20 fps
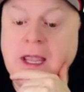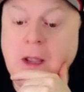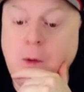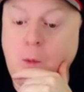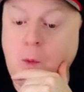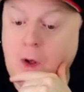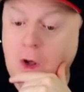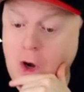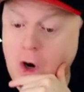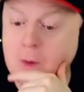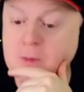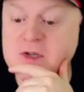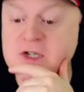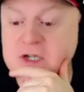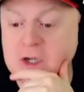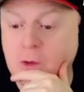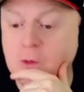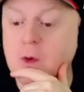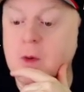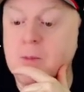It will harm
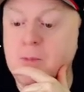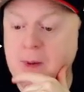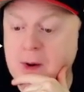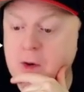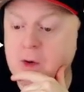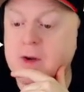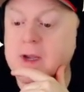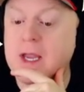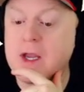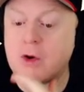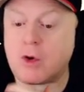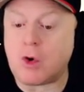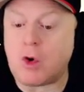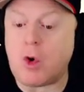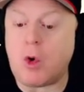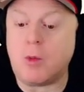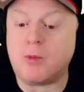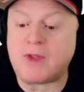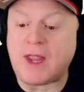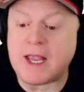children, barricade your
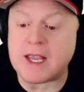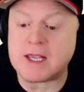homes,